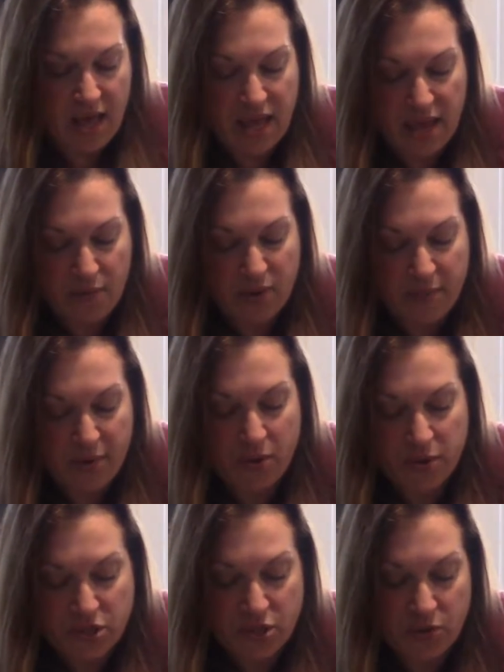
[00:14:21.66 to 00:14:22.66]
And what I'm
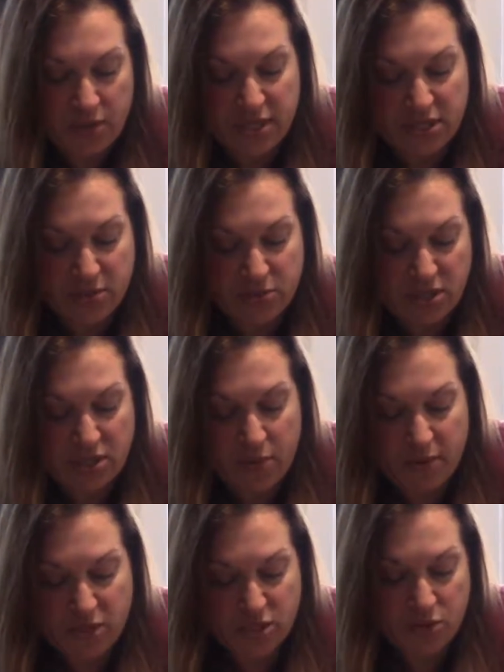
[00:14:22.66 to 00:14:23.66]
going to do is I'm just
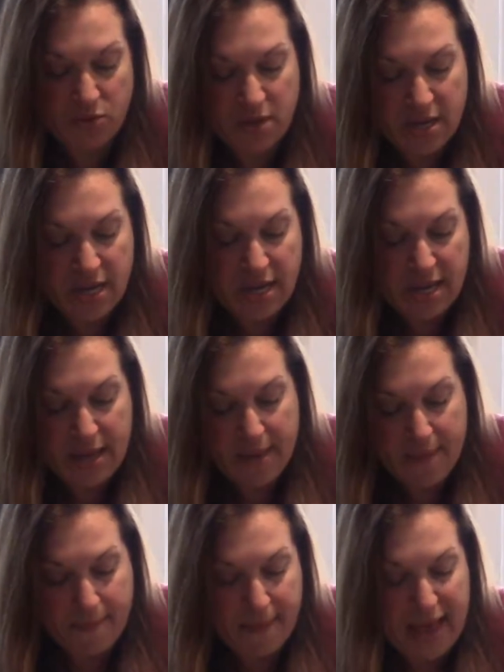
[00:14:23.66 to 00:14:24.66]
going to
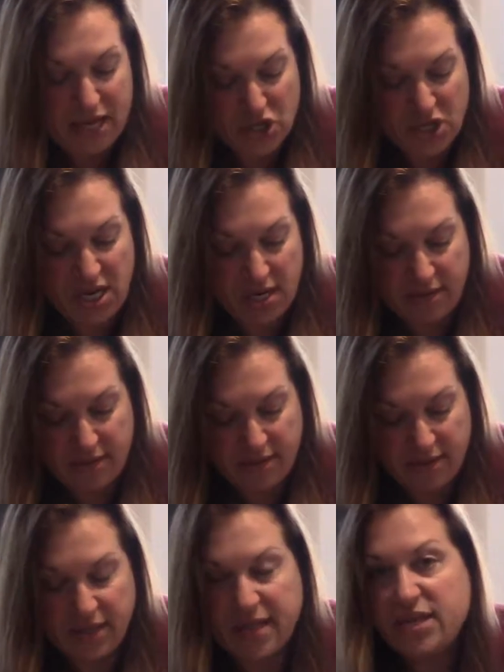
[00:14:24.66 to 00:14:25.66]
mash it.
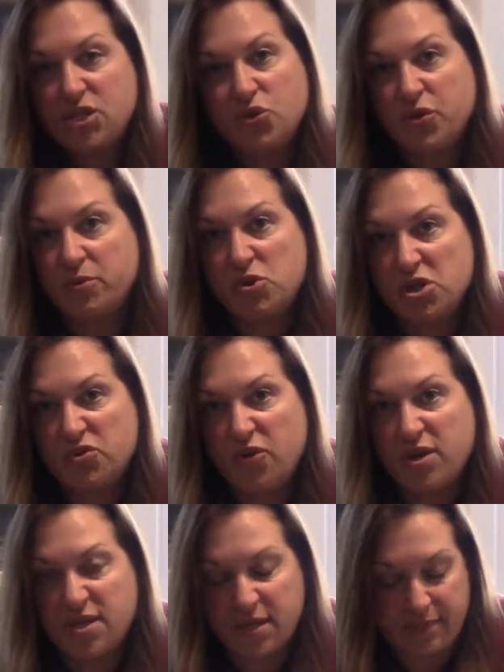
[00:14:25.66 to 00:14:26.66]
It's a cream cheese
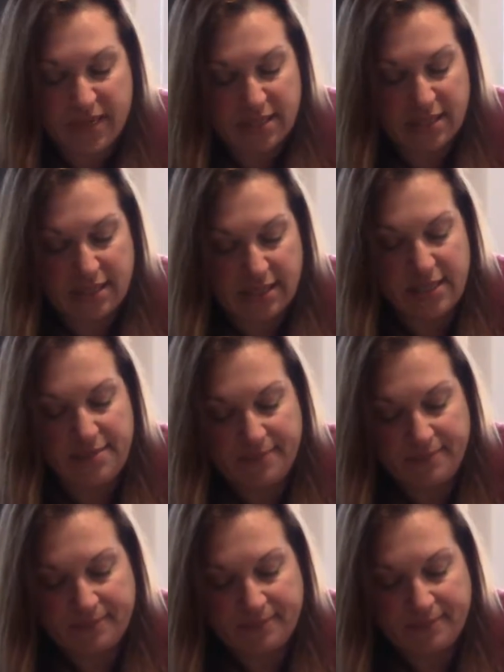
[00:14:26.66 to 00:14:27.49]
frosting, basically.